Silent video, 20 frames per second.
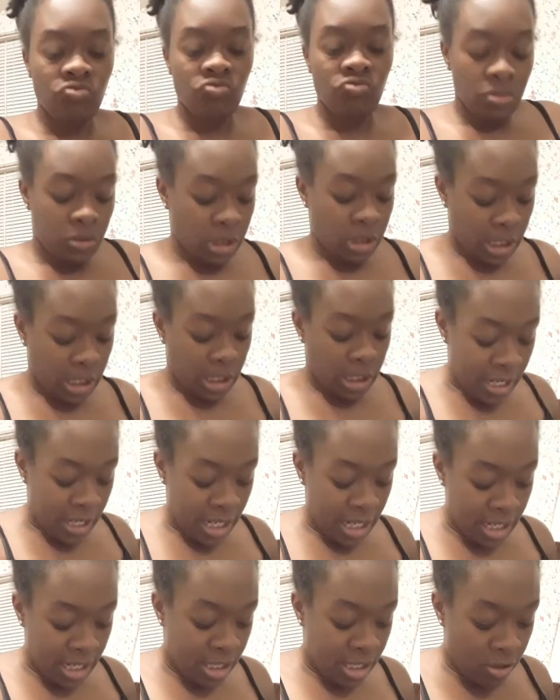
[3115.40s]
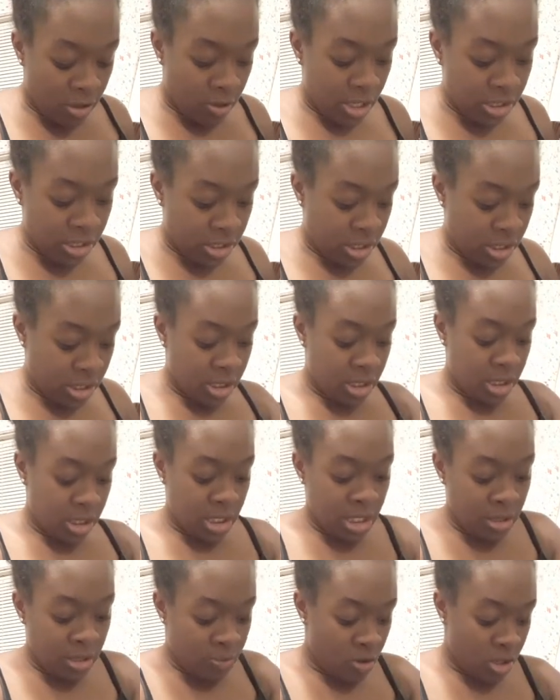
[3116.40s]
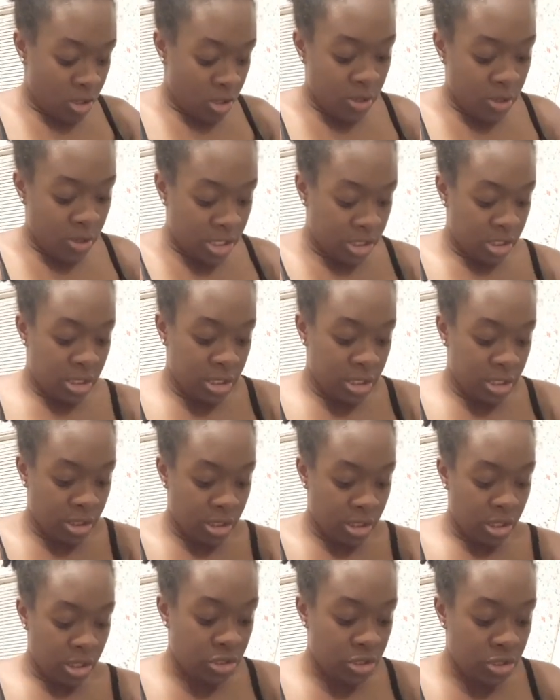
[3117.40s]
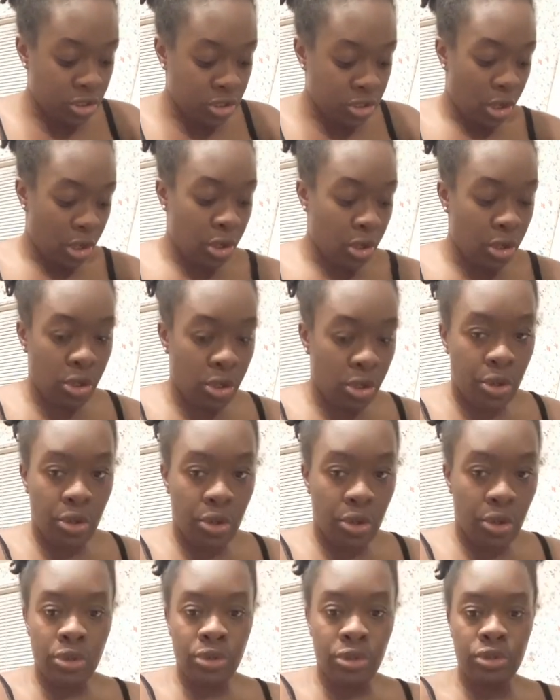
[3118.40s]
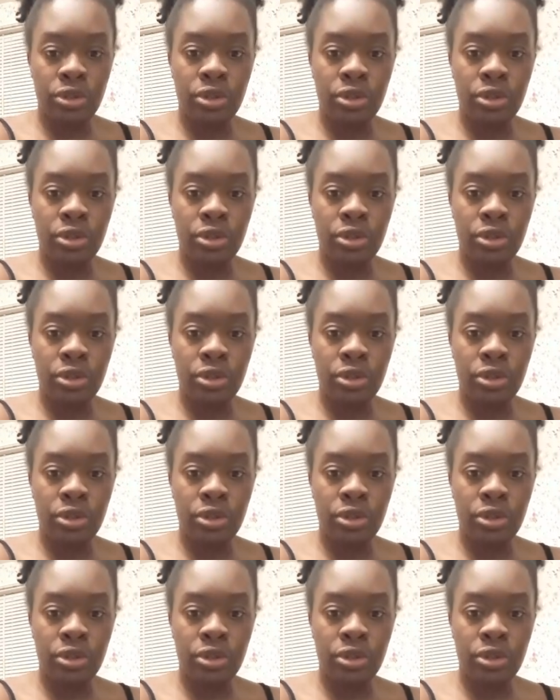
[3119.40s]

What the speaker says: Anybody got any questions? Any more questions or concerns?